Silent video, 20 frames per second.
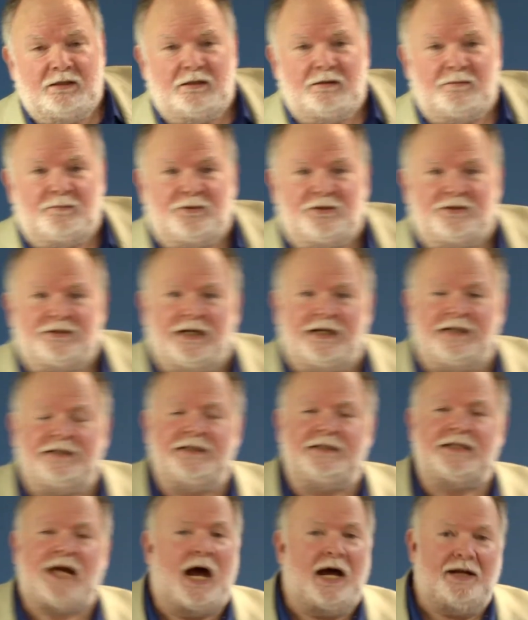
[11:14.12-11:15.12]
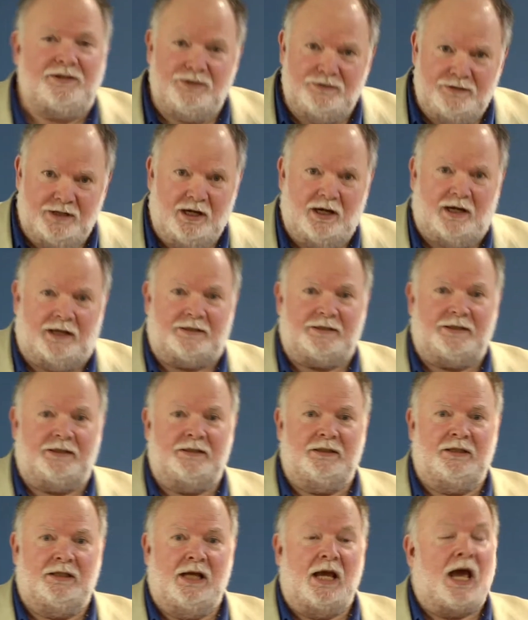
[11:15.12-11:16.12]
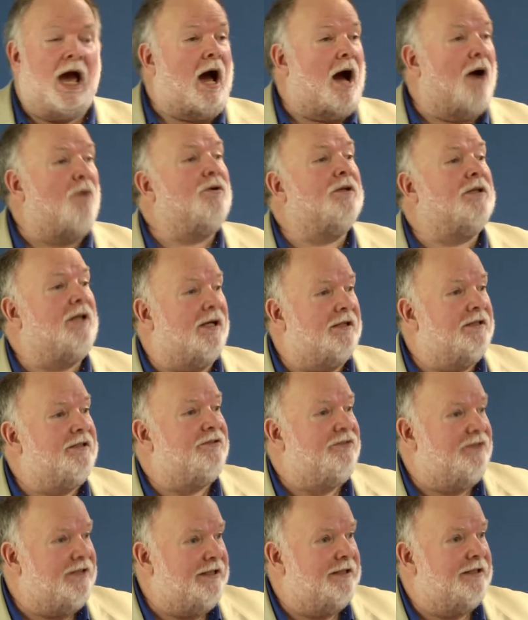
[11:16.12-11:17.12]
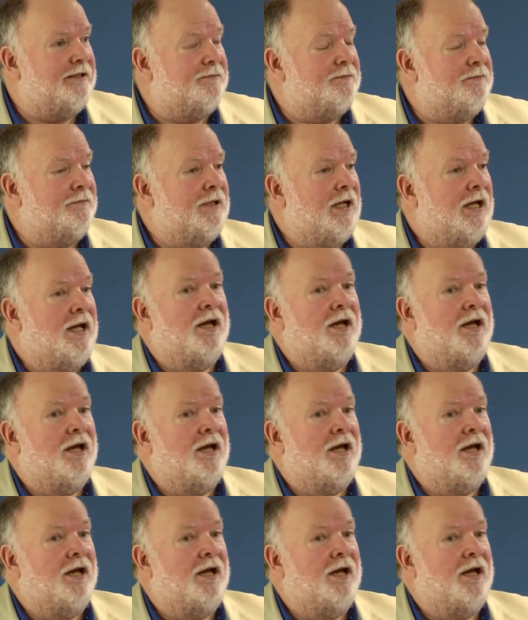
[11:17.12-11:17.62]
protected, I do not. I would like to see them